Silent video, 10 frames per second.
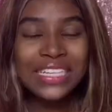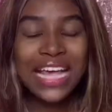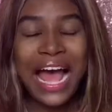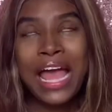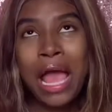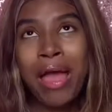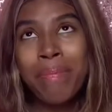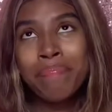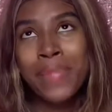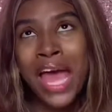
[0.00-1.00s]
I
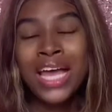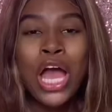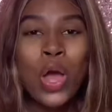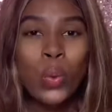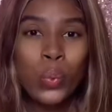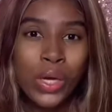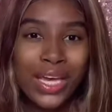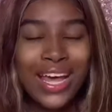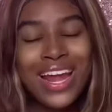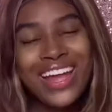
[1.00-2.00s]
am back
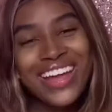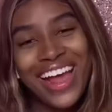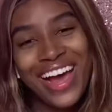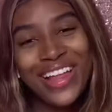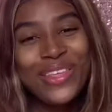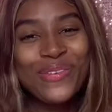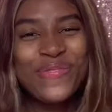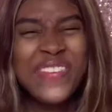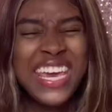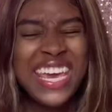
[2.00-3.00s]
with another
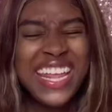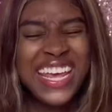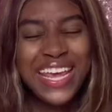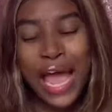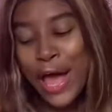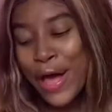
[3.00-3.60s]
video.